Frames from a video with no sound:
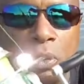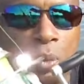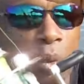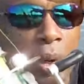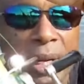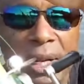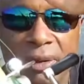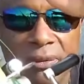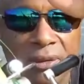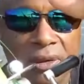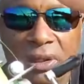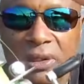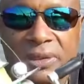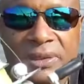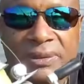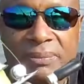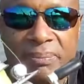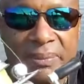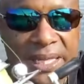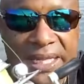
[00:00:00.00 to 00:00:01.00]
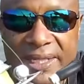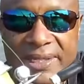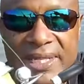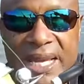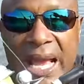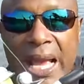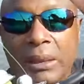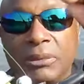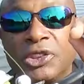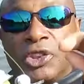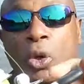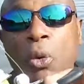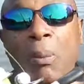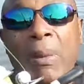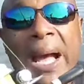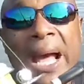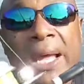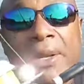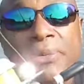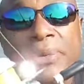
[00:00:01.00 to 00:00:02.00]
whatever many times. So
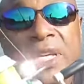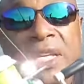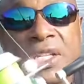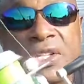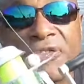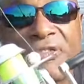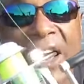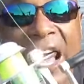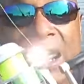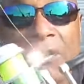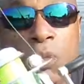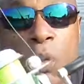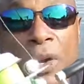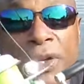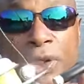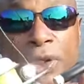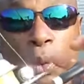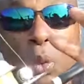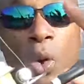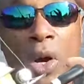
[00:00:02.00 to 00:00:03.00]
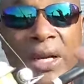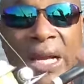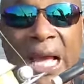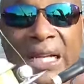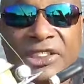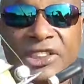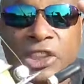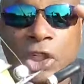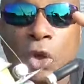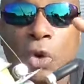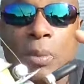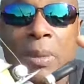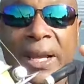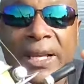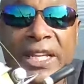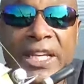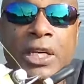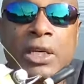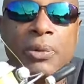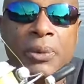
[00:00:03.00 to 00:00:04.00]
mine reads five one to one. I slowed my
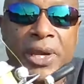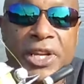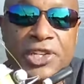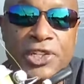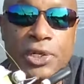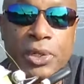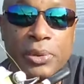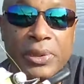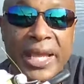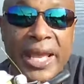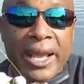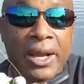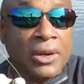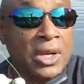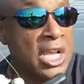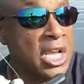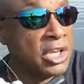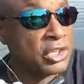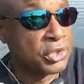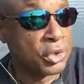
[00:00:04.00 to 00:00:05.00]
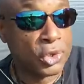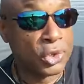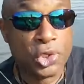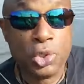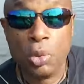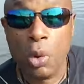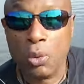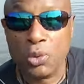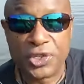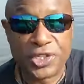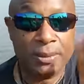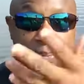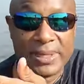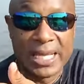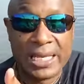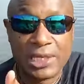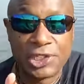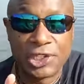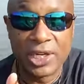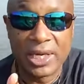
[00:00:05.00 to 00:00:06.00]
gear ratio down so you won't zip
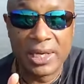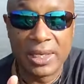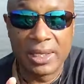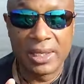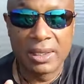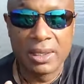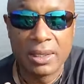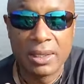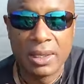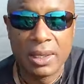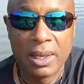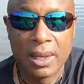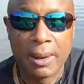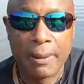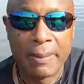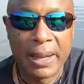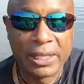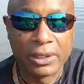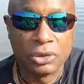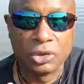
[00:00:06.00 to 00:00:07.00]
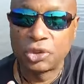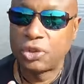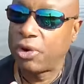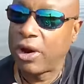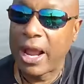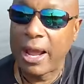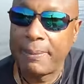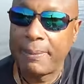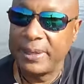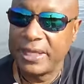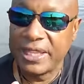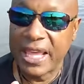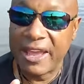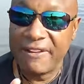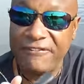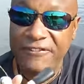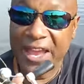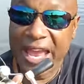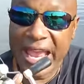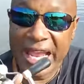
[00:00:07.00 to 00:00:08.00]
that jig by those crappie
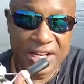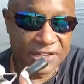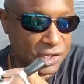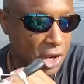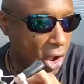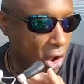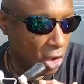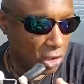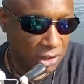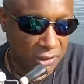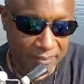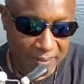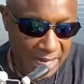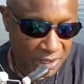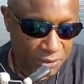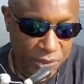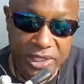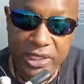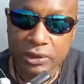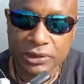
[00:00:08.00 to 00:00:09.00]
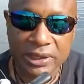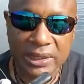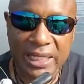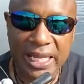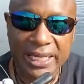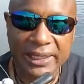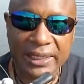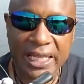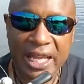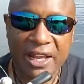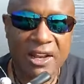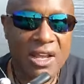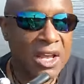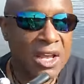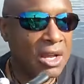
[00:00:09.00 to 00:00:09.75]
that fast. All of my reels are like that